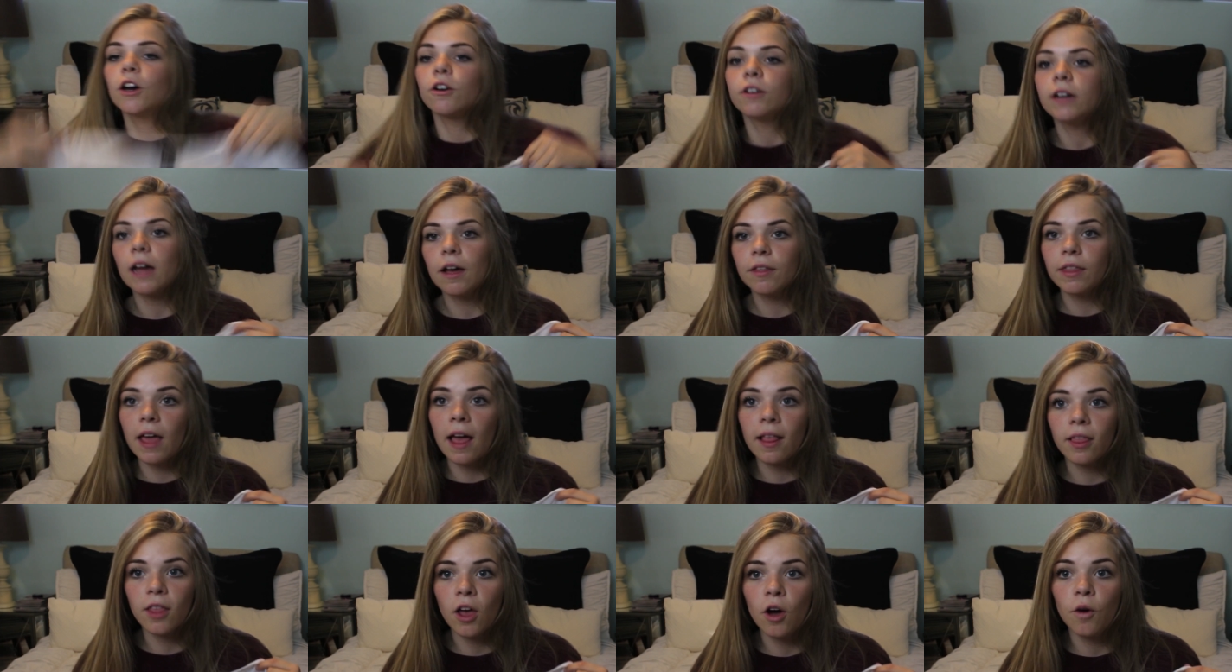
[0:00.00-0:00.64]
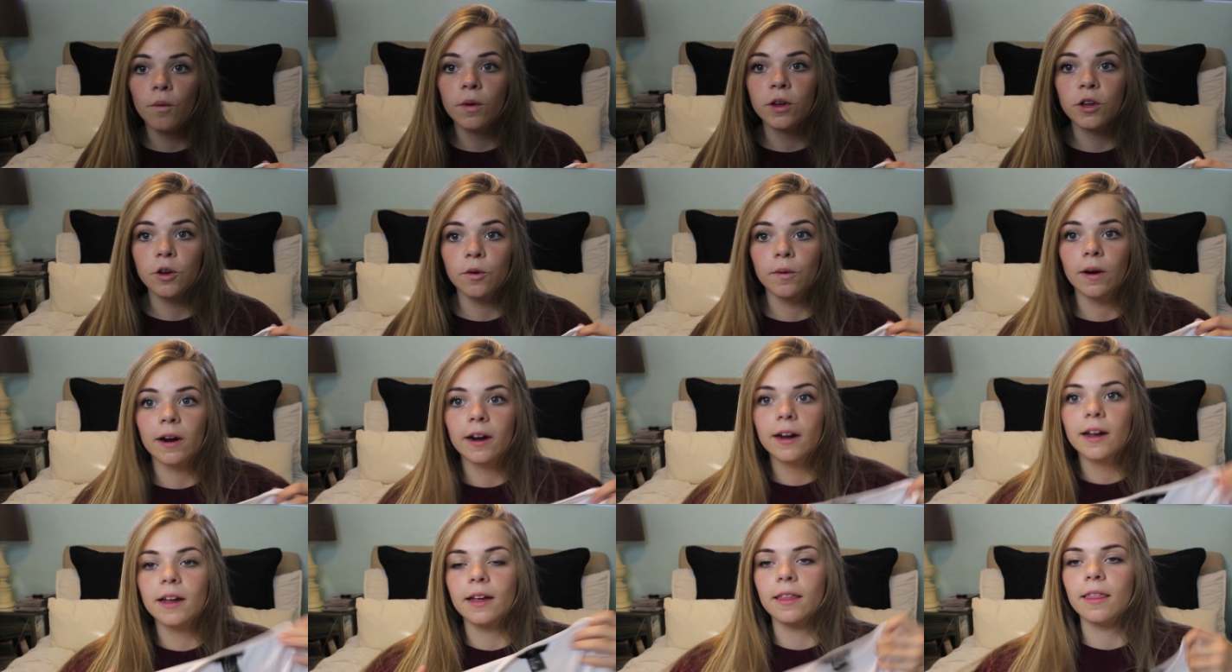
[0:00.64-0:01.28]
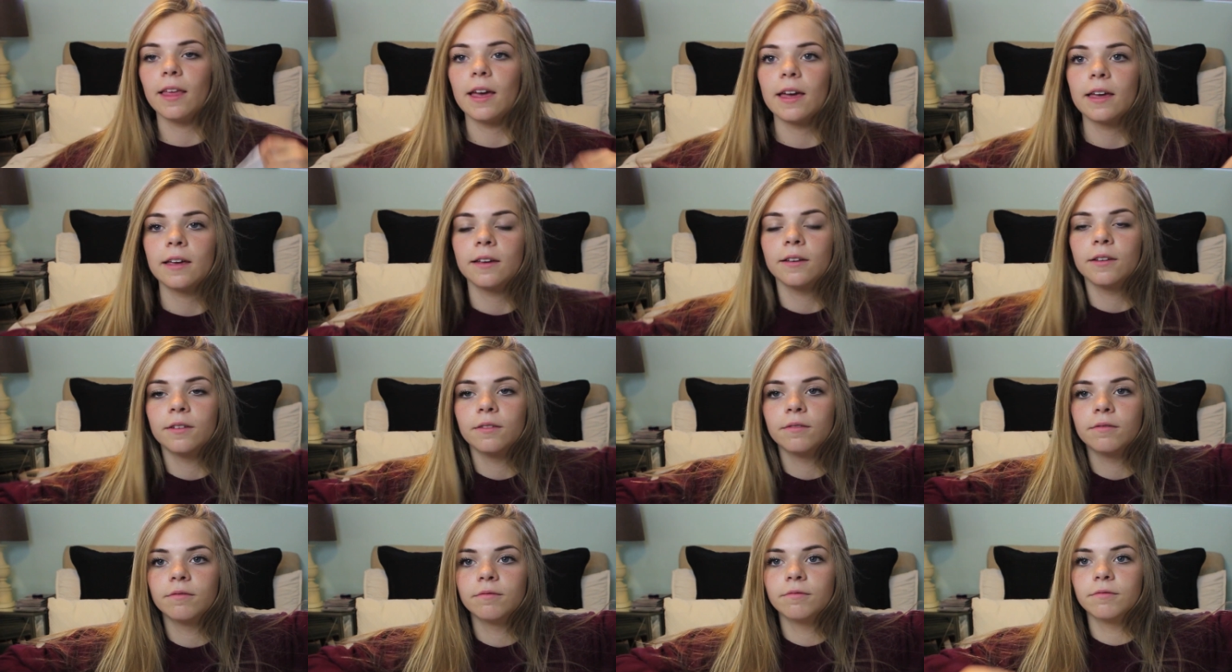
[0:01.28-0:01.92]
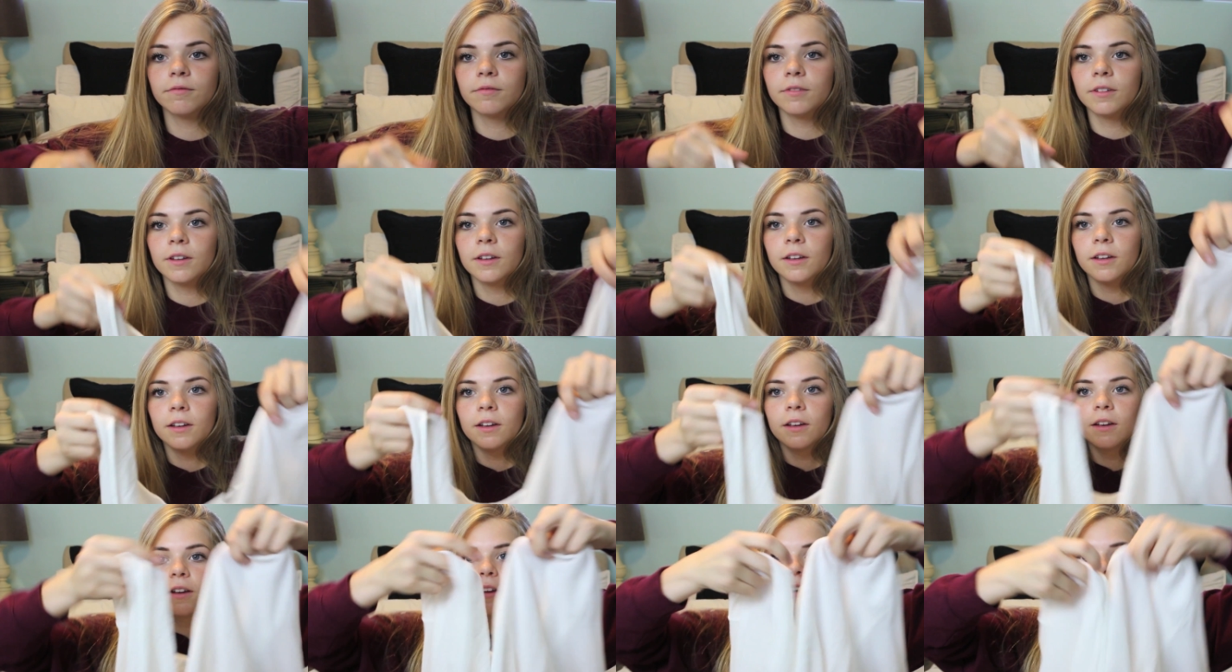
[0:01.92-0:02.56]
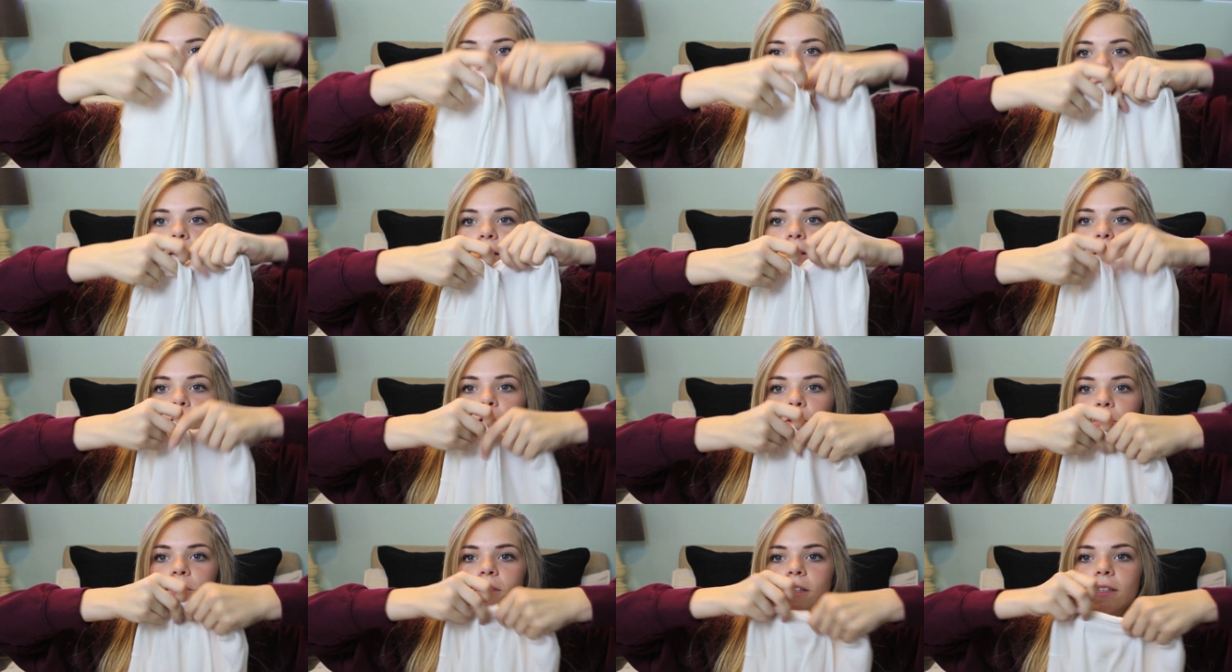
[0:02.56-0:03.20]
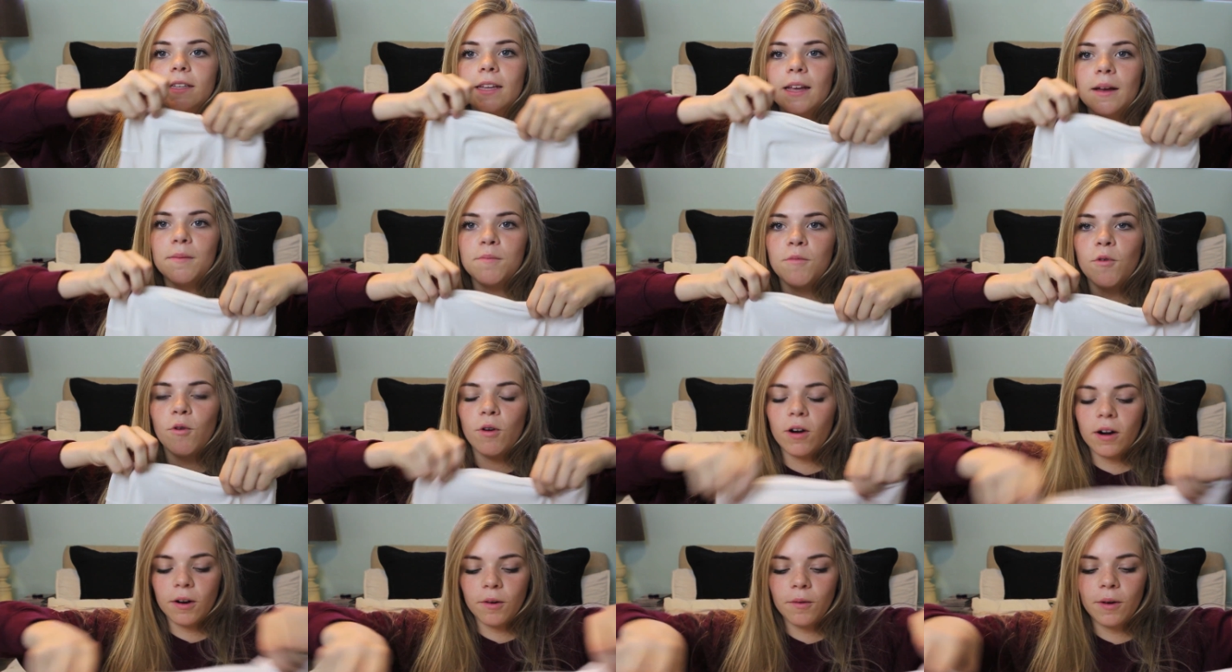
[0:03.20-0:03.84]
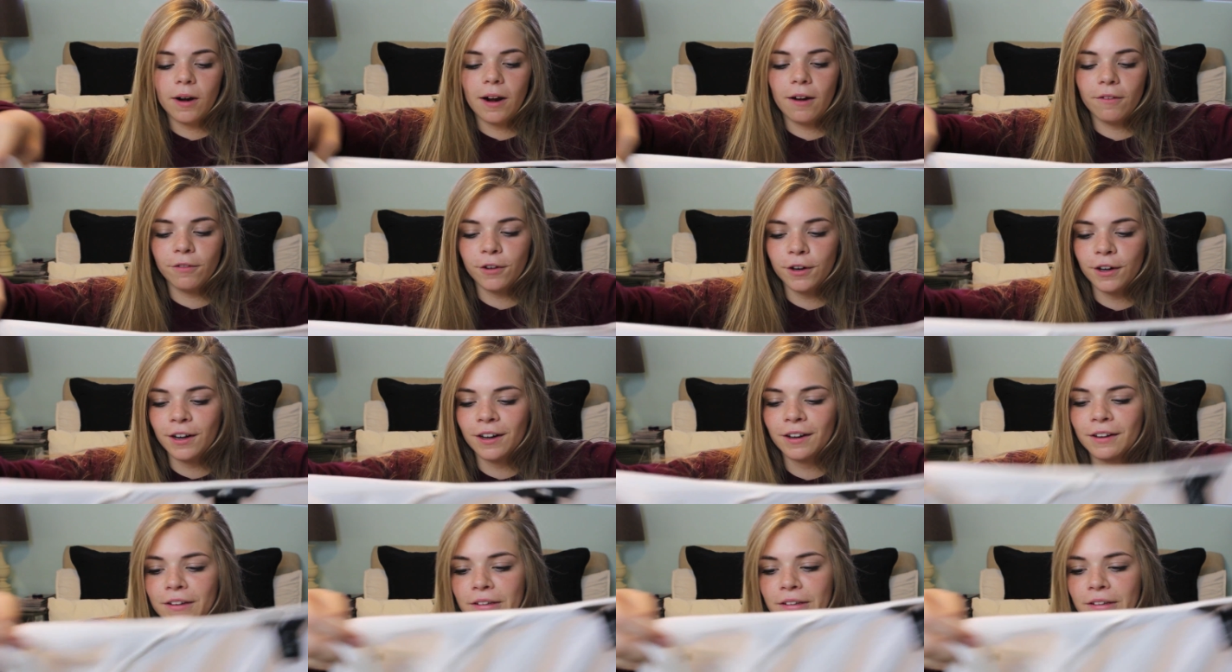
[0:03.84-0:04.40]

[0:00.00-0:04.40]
go down that low when you wear it. It like, it closes up more or whatever.